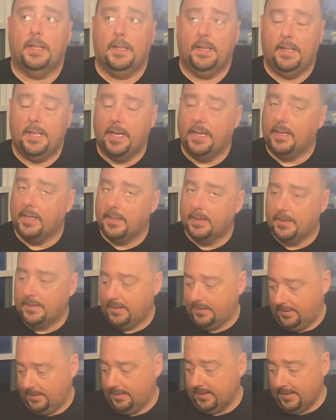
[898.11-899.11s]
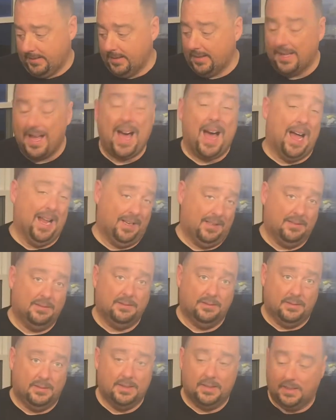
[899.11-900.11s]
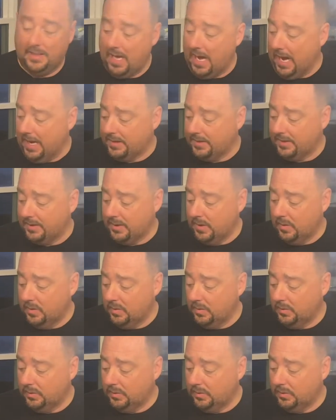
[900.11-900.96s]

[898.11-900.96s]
That's a lot. It's a lot. So